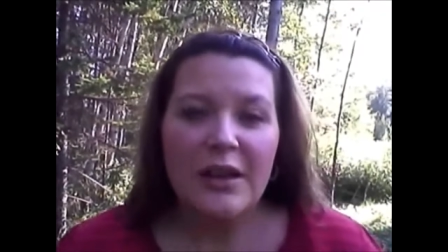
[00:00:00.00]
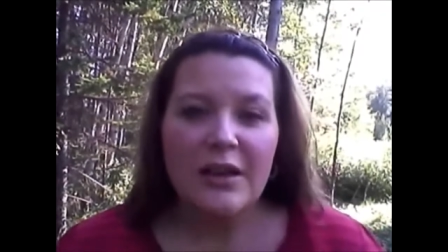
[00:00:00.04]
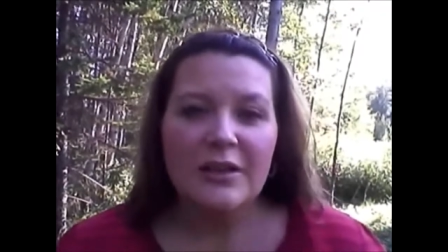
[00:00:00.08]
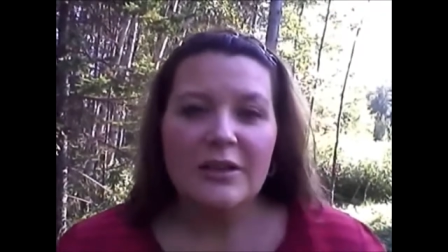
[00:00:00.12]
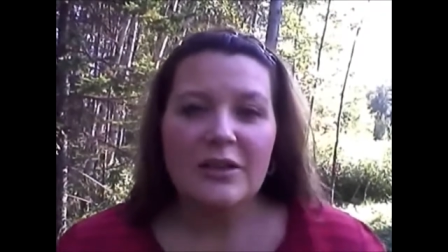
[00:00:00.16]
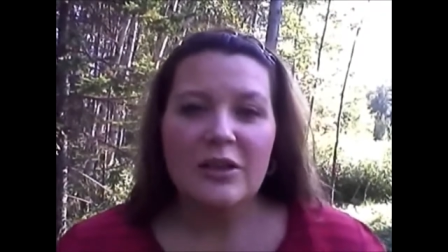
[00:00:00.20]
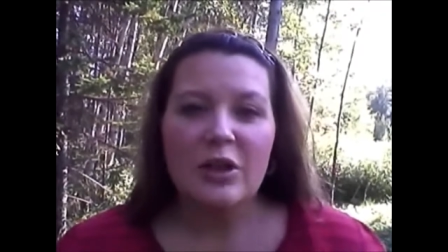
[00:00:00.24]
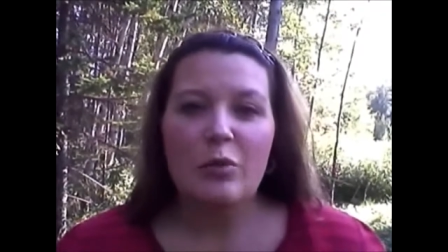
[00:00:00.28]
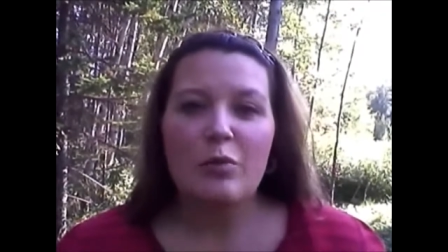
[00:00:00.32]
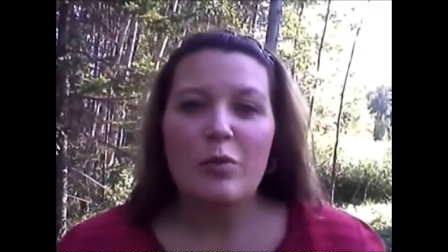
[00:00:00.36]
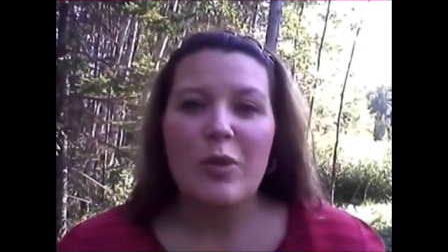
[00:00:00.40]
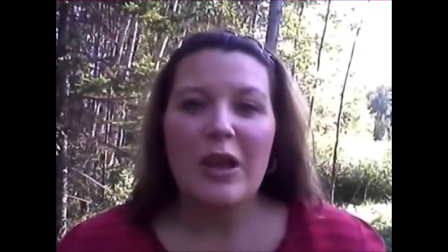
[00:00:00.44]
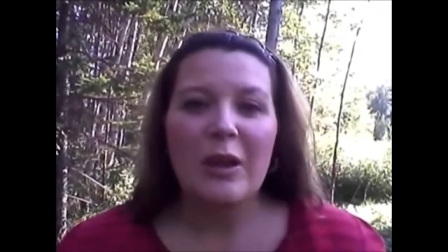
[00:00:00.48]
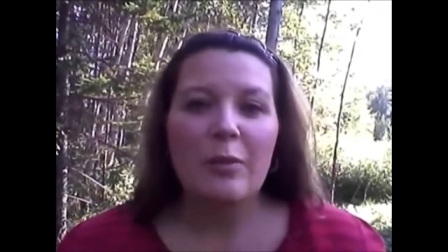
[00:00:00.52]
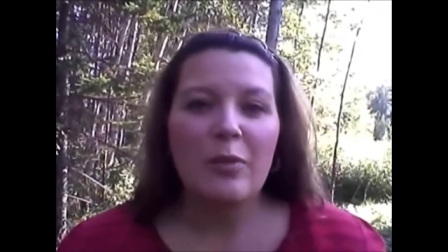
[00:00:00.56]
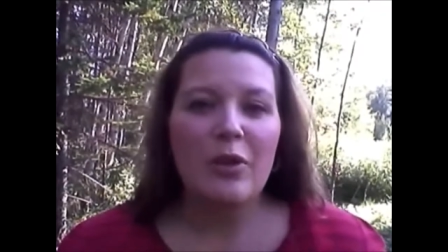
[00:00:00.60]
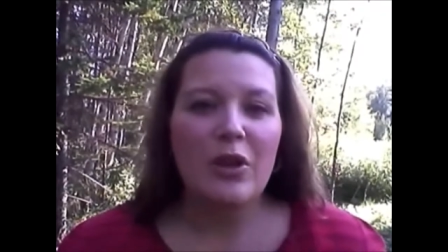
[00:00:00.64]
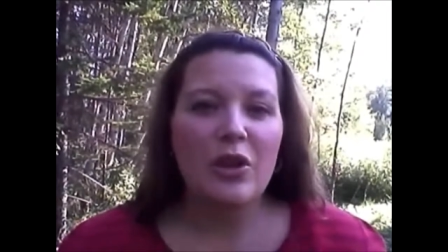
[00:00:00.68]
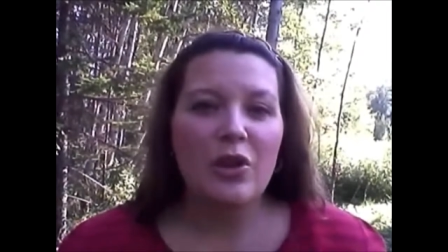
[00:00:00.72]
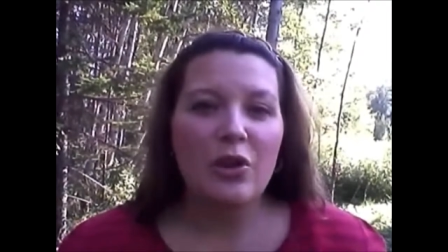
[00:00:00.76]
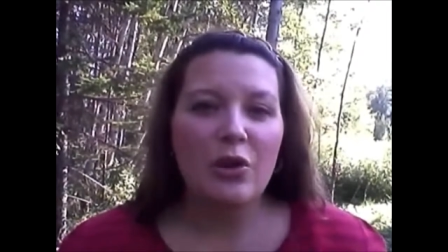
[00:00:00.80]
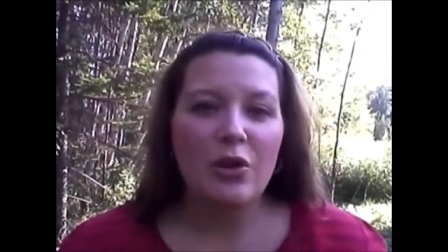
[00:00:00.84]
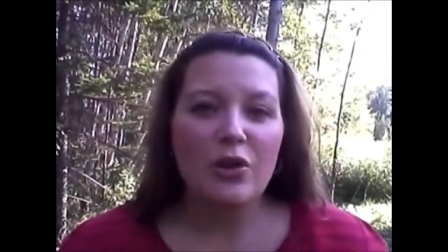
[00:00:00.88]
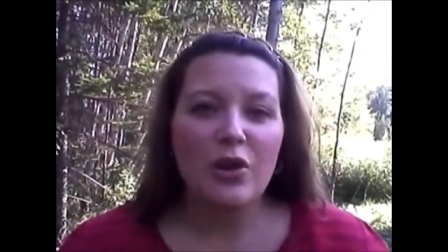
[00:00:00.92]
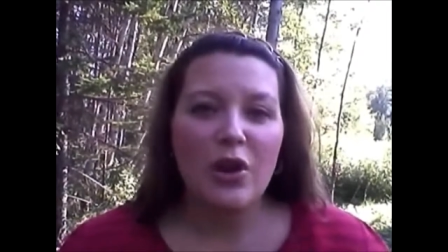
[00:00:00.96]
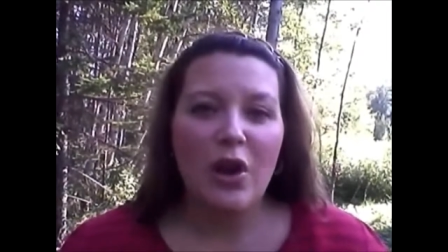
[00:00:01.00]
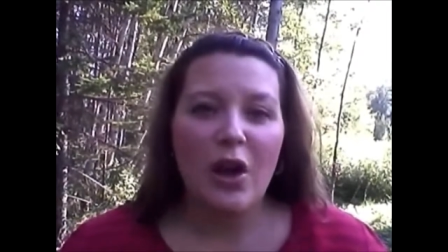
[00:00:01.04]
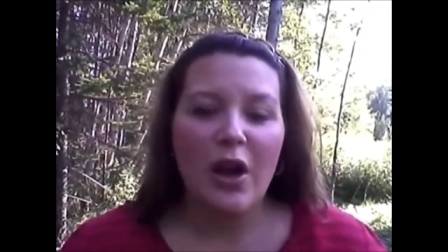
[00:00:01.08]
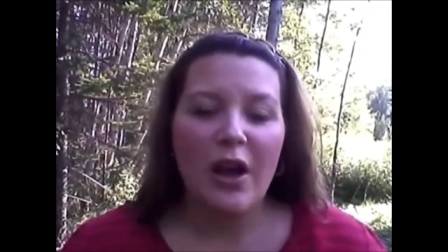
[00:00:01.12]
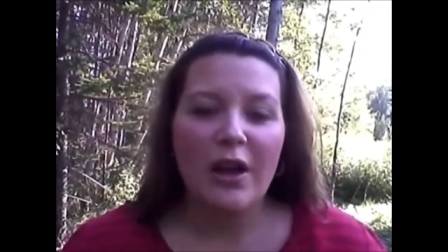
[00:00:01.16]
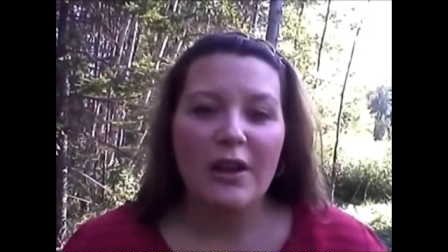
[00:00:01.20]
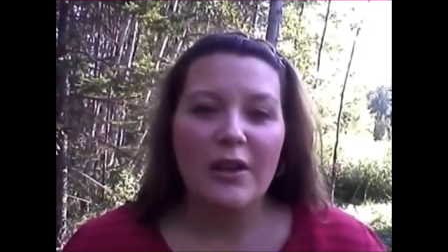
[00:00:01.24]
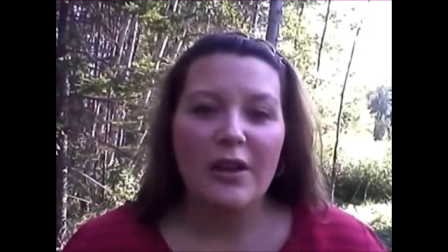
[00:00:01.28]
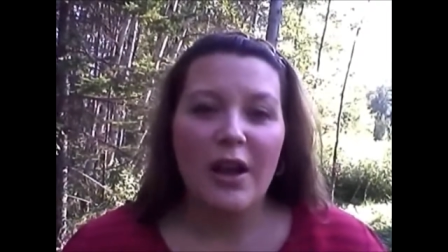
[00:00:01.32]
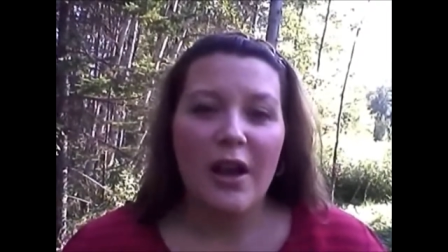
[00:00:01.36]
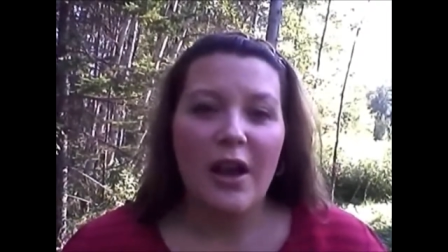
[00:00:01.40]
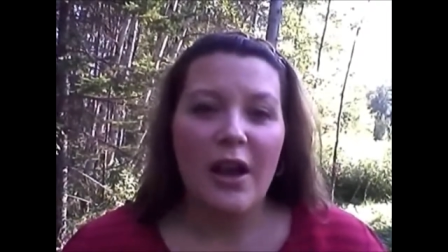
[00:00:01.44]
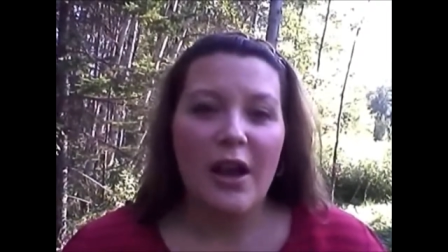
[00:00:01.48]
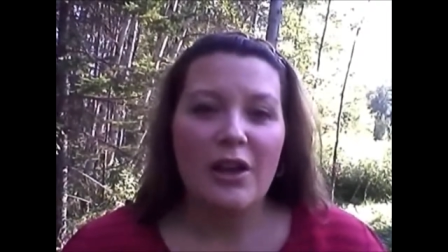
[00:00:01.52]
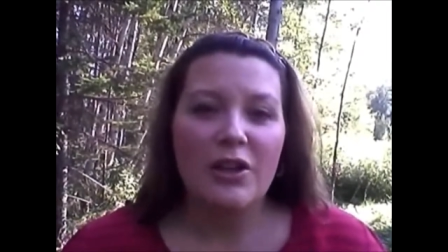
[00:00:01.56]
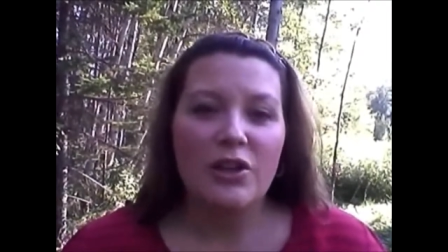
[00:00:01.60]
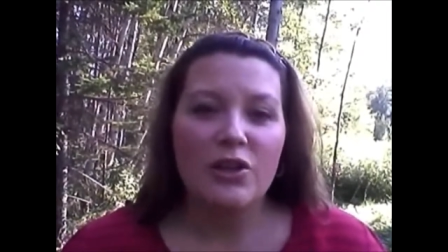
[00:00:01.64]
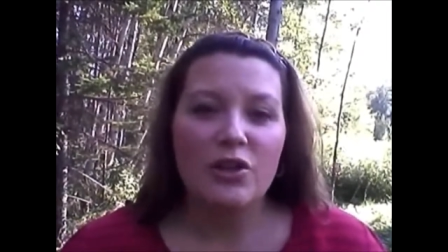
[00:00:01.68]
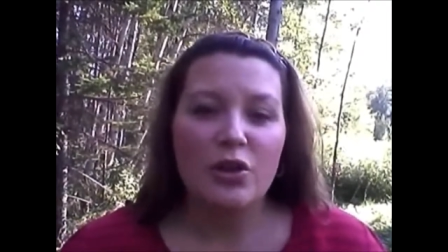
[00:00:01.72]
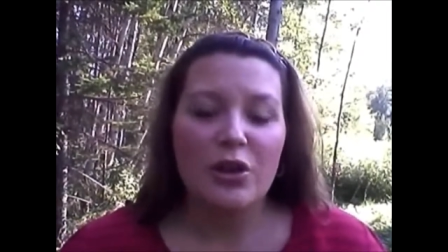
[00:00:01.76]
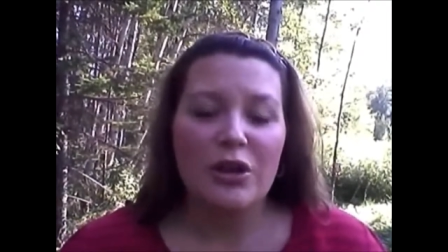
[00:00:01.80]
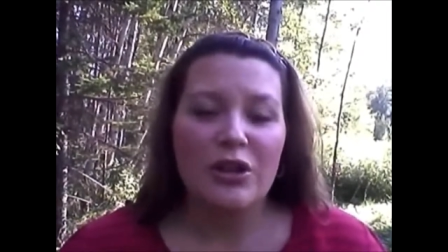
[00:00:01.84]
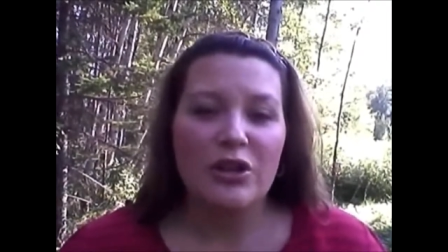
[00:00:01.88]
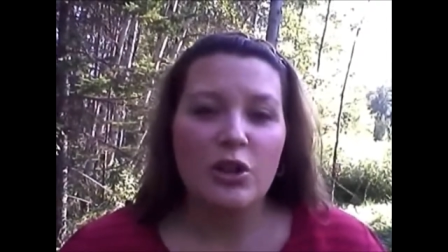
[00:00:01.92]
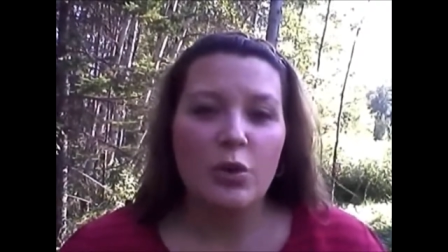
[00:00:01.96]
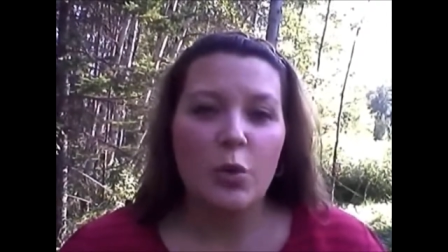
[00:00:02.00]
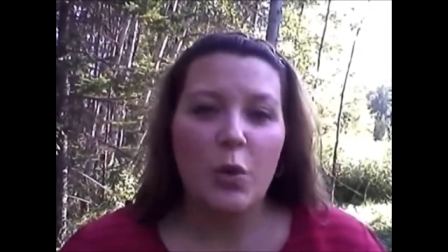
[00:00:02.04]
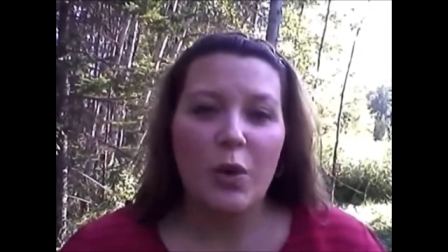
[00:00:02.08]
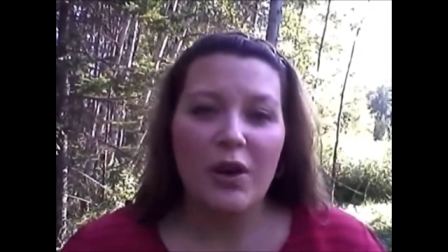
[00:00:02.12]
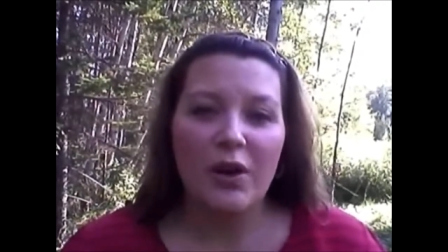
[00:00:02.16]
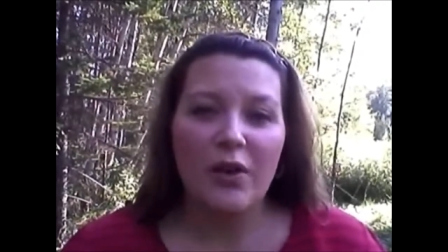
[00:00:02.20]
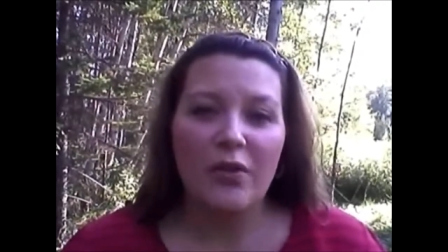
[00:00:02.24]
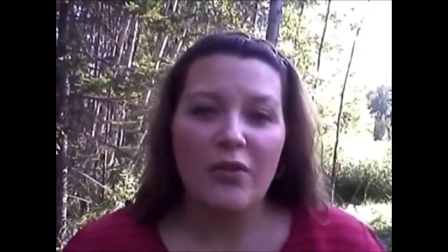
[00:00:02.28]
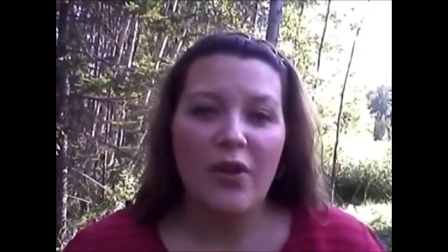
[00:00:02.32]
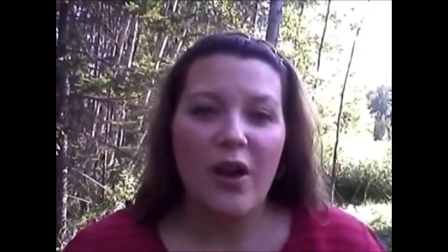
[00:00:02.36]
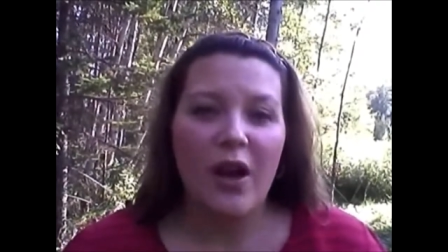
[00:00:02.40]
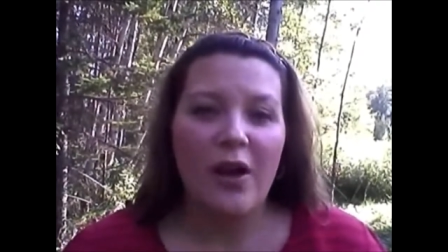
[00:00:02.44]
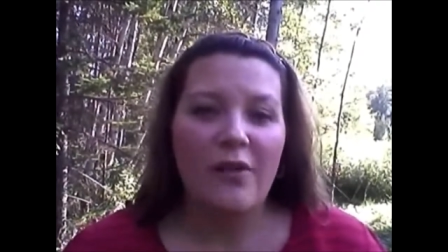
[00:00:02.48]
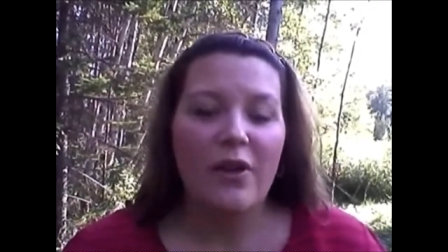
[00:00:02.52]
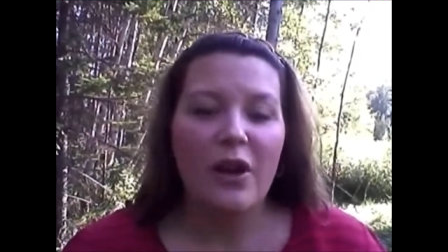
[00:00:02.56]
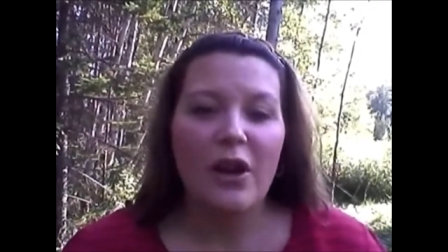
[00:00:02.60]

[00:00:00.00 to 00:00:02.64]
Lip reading: So maybe you're not 125,